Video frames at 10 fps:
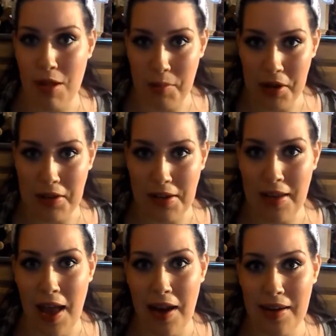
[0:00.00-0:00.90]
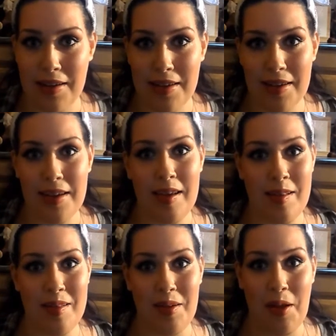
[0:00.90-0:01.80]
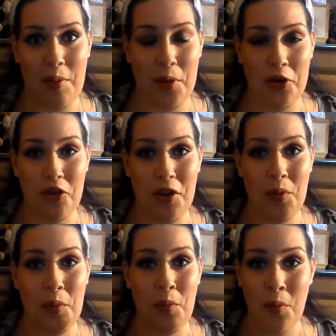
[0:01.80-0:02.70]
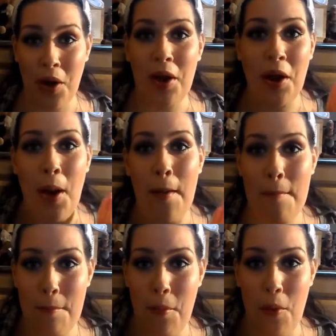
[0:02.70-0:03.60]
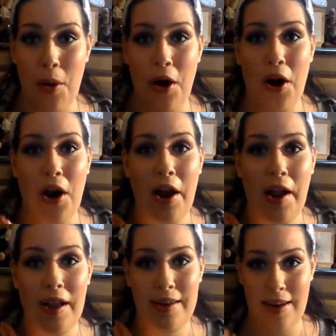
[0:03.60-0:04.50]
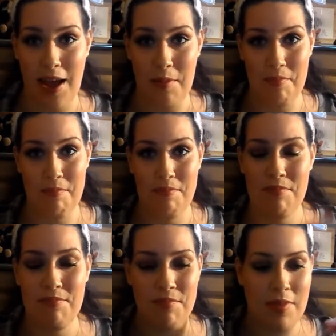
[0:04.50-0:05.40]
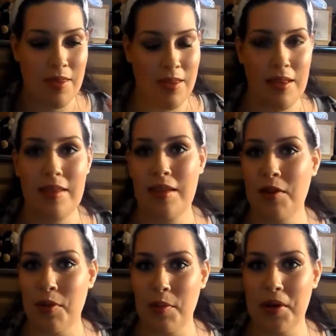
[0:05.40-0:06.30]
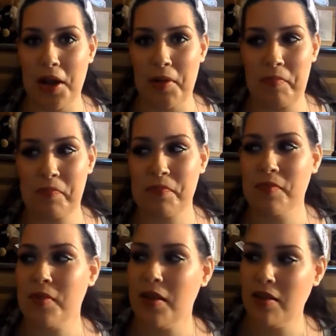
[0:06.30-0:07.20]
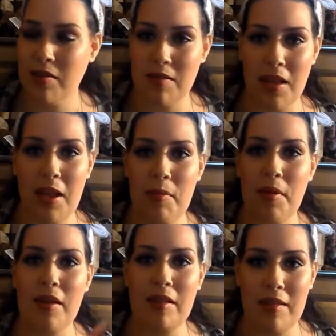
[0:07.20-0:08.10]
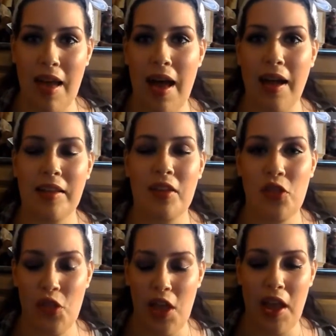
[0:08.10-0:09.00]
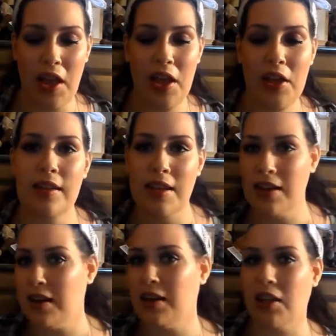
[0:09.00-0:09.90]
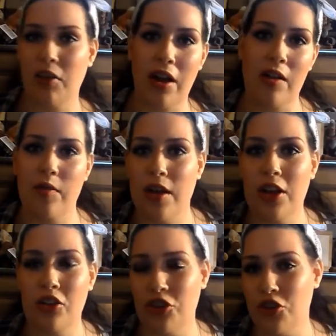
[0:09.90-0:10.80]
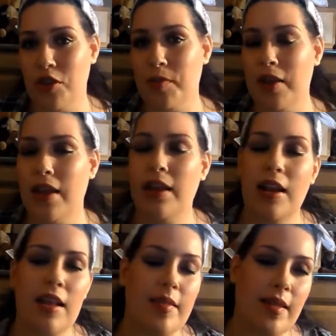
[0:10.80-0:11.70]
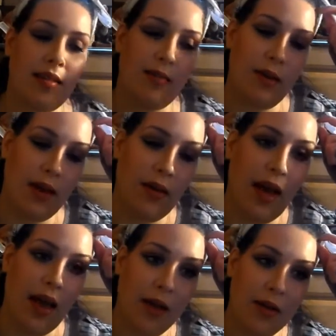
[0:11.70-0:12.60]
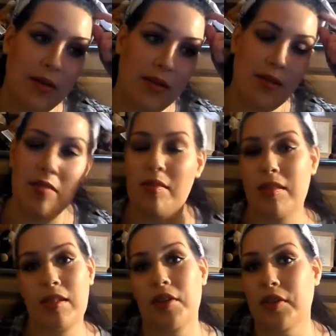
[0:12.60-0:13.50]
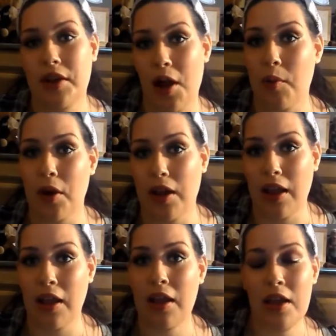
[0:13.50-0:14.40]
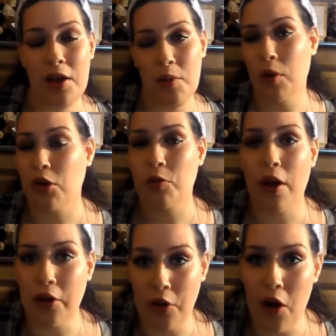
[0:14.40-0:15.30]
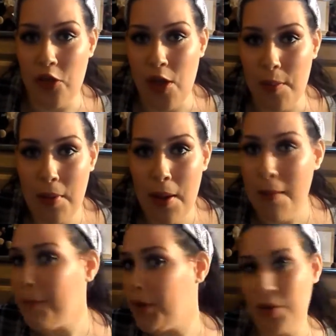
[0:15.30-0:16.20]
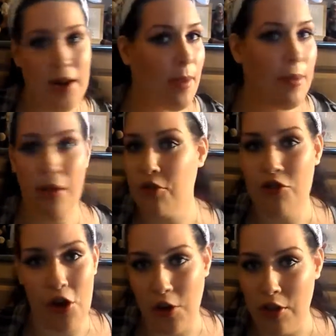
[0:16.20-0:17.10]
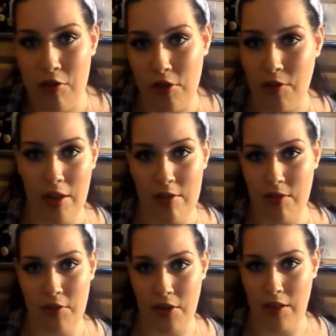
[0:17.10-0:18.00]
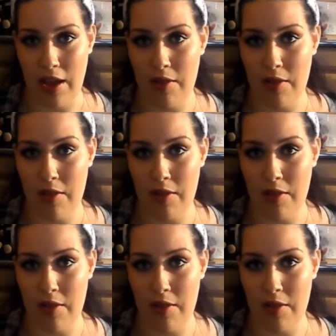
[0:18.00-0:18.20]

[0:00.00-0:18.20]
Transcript: plummeted again. He said, okay, we're going to try it one more time. Did it one more time. Same exact thing. Needed another IVIG treatment. And then he said to me, okay, this is clearly not working. Works while you're on them, but you cannot be on steroids for the rest of your